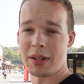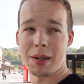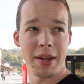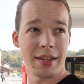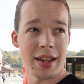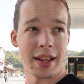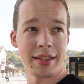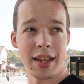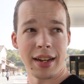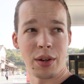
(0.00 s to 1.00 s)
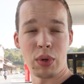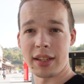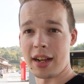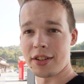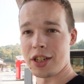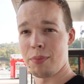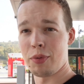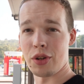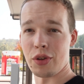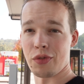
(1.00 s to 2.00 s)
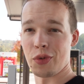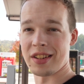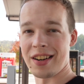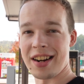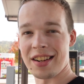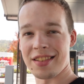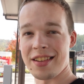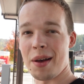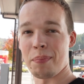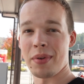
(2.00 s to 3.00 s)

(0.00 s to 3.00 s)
a little bit, and then we'll catch up with you with our next stop.